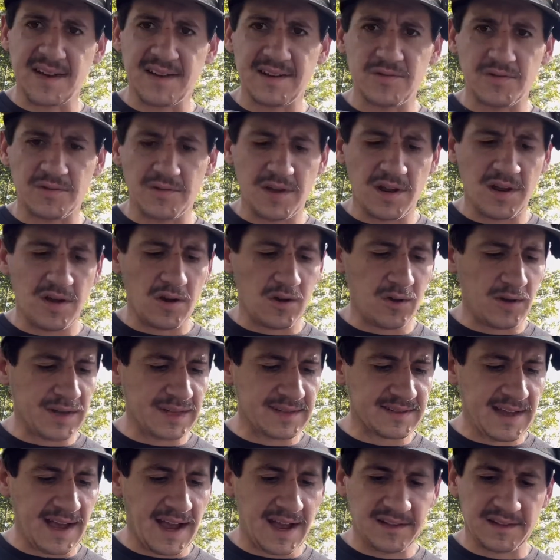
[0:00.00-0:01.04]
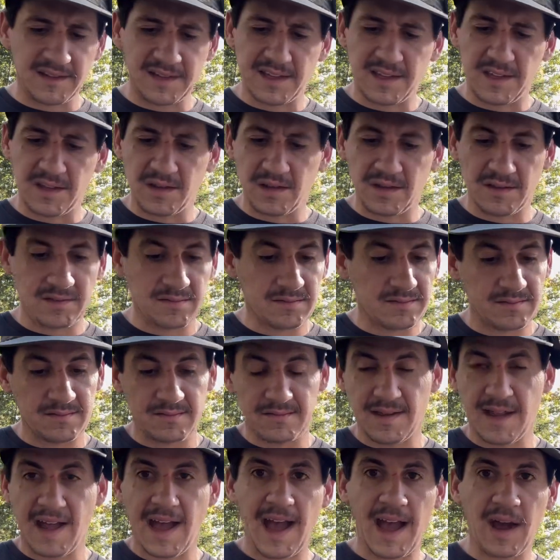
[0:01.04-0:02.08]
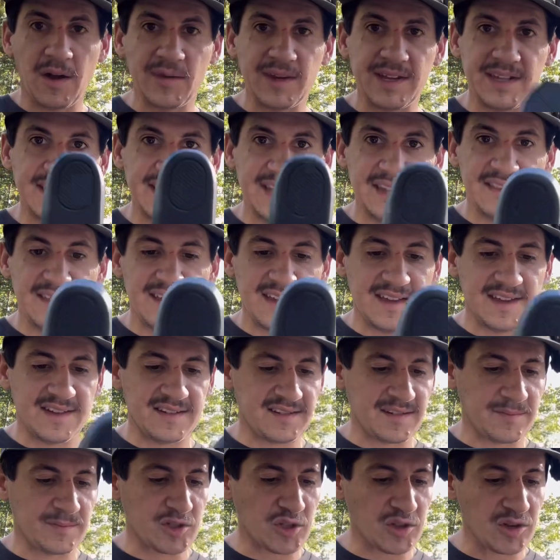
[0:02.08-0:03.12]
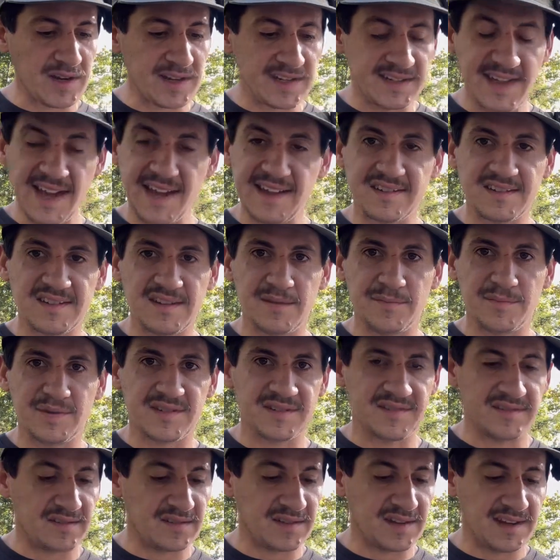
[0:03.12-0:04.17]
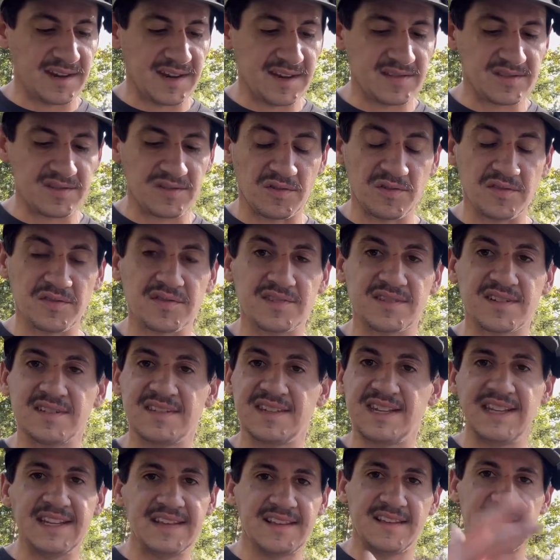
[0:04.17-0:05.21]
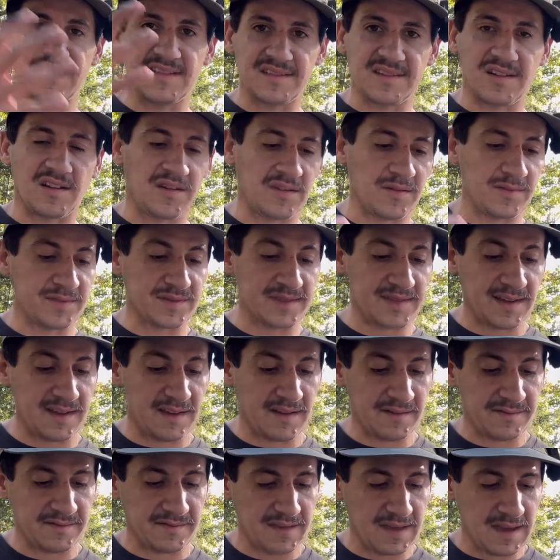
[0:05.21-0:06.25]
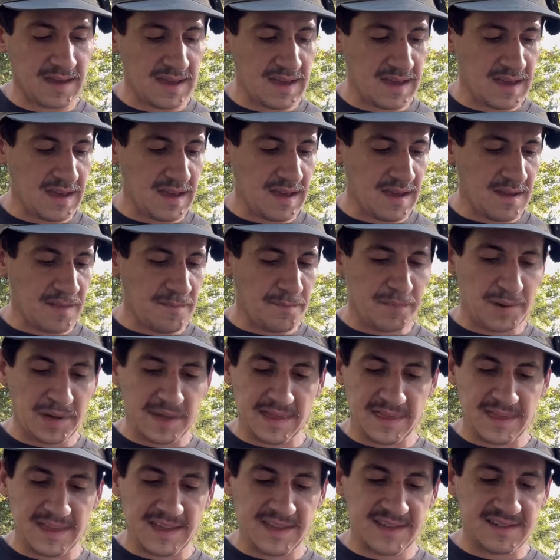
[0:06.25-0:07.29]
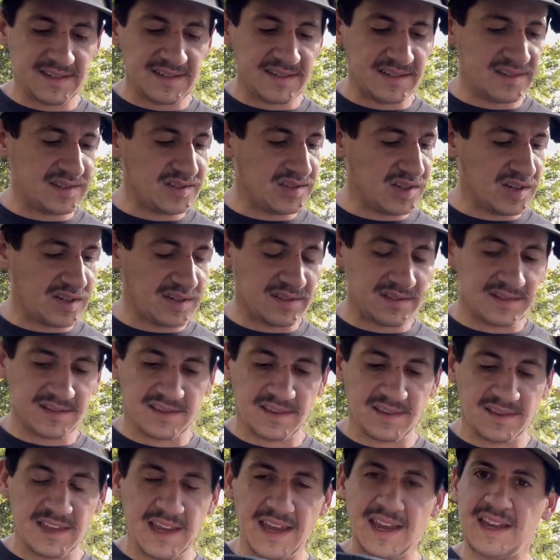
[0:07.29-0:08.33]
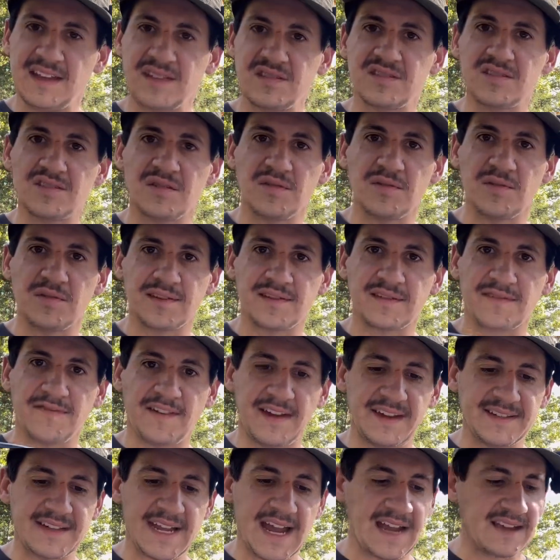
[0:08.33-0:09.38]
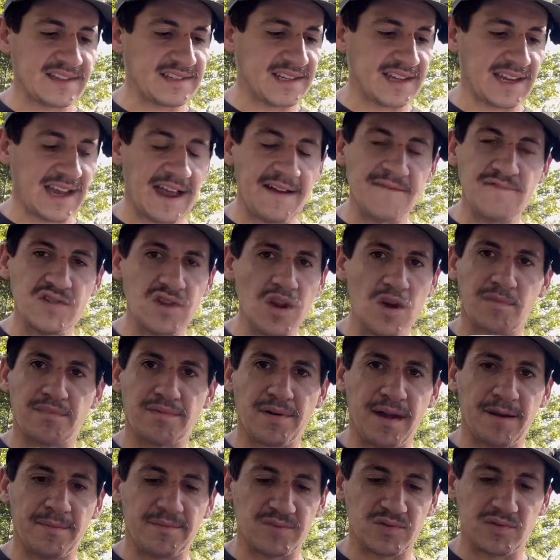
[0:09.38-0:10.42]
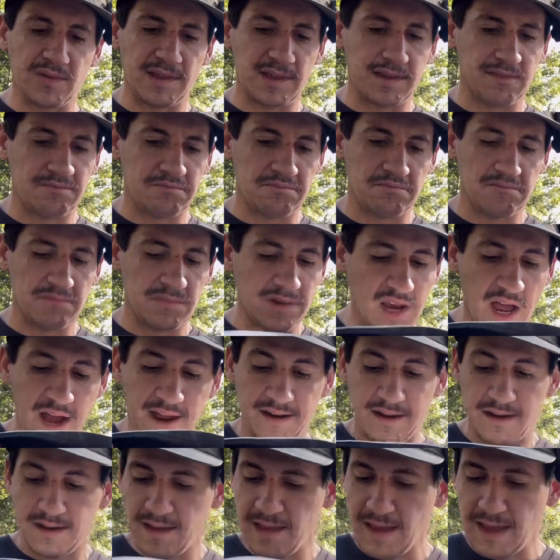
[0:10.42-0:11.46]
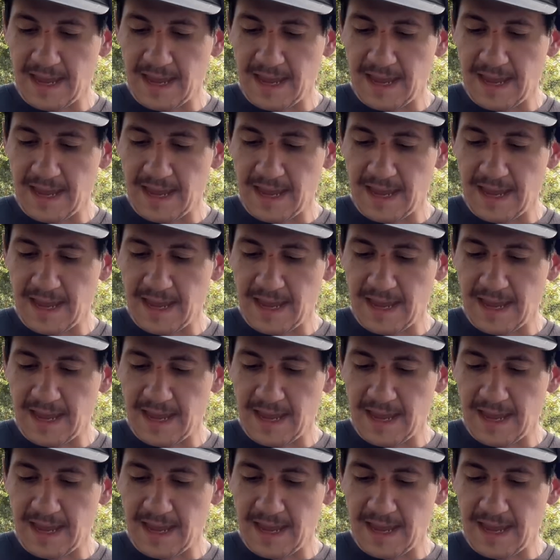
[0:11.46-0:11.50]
I don't know exactly how he did this. I'm sure he tested a bazillion insoles because he did this all himself. But this is just, the insole is fantastic. I have no problems with it. None.